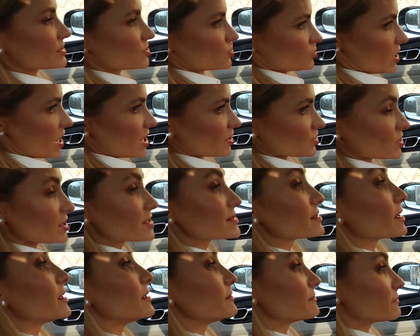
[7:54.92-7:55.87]
has changed is
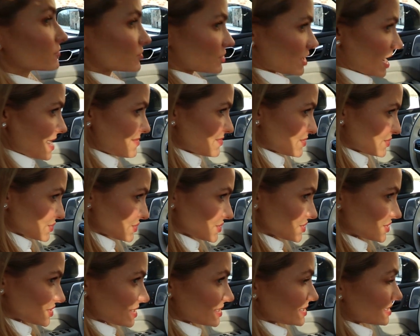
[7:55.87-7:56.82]
the infotainment
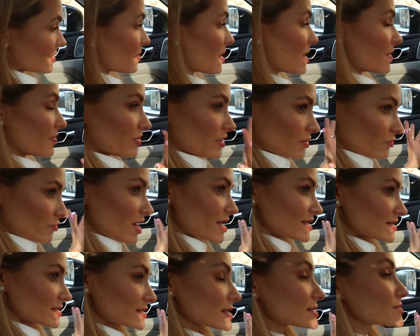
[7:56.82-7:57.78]
system. The
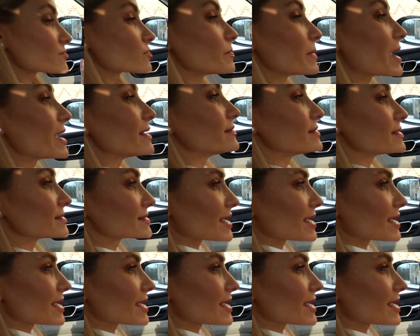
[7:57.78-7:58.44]
rest has remained the